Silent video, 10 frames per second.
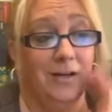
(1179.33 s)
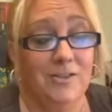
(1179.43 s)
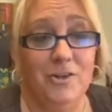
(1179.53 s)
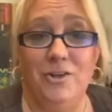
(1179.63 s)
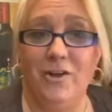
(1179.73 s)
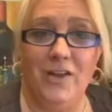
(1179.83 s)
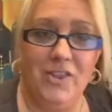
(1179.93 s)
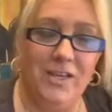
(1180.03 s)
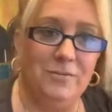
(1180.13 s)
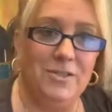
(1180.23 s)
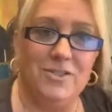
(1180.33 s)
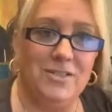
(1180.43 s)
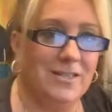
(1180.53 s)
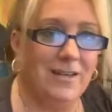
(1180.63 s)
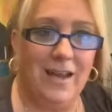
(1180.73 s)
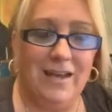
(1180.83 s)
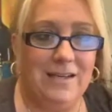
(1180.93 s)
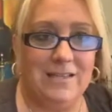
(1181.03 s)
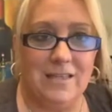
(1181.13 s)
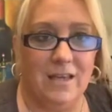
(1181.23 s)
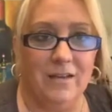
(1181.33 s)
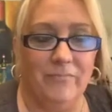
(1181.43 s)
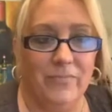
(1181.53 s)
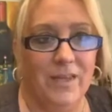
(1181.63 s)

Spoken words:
So, you know, I think it was just an 80s thing.